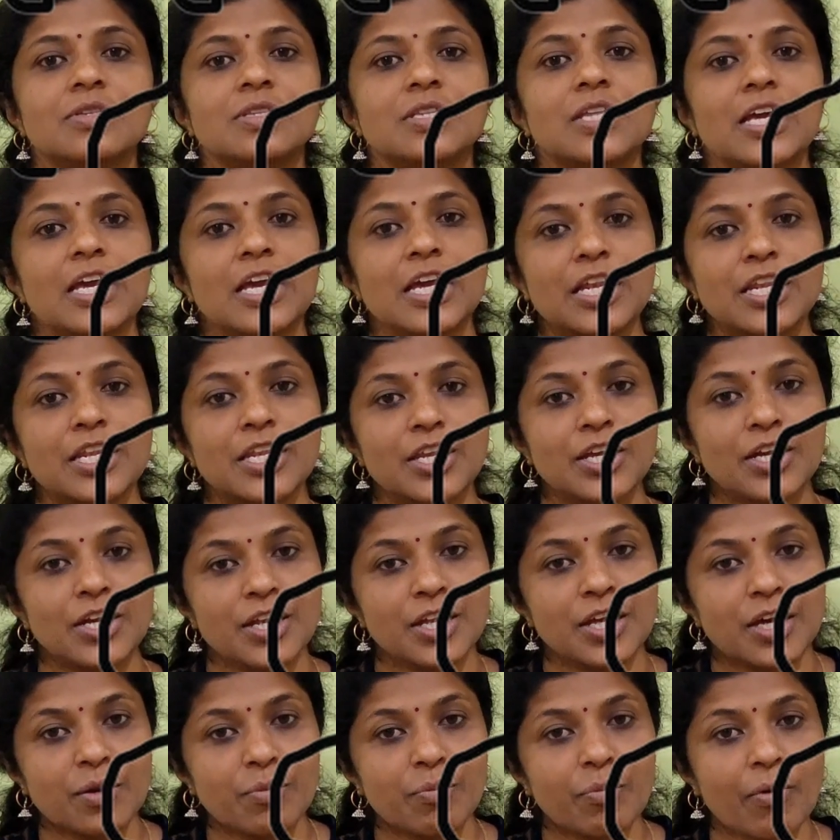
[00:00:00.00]
The
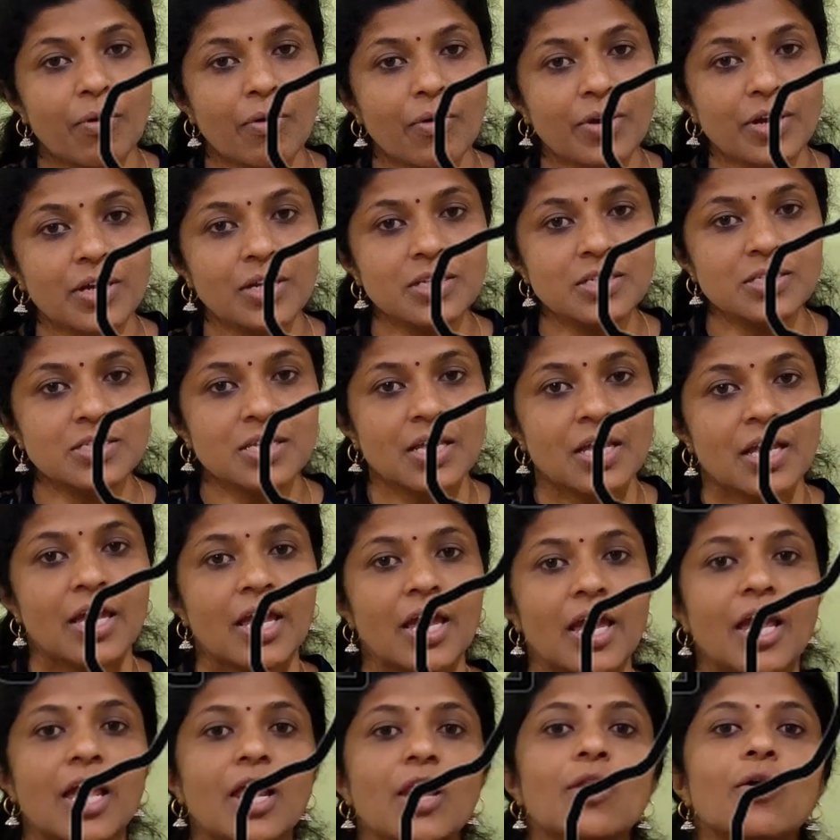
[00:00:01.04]
interior points
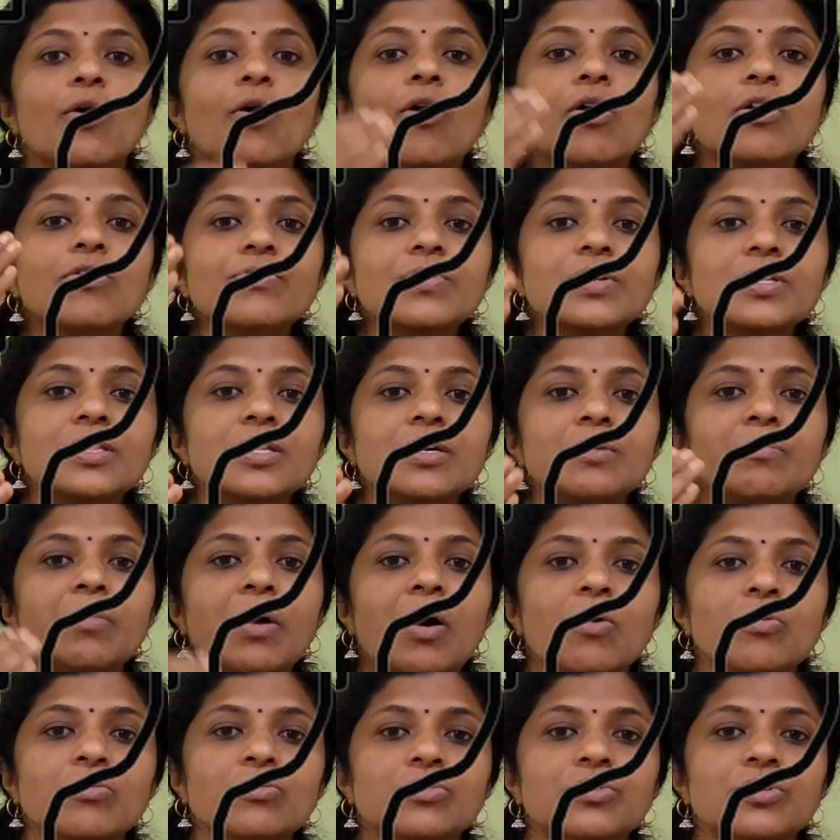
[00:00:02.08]
along with the
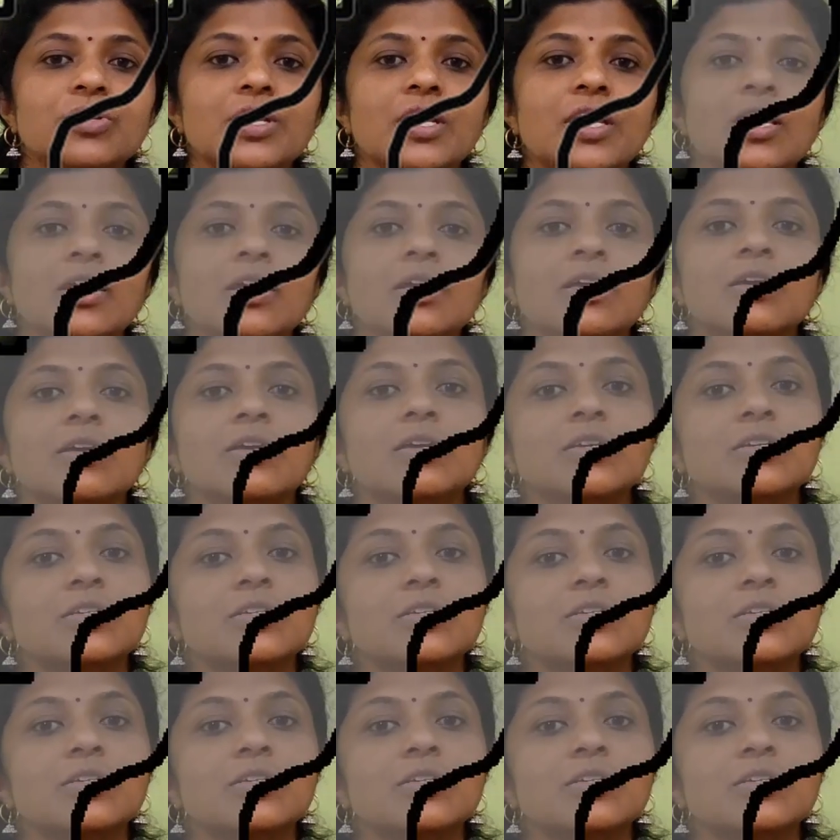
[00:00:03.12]
boundary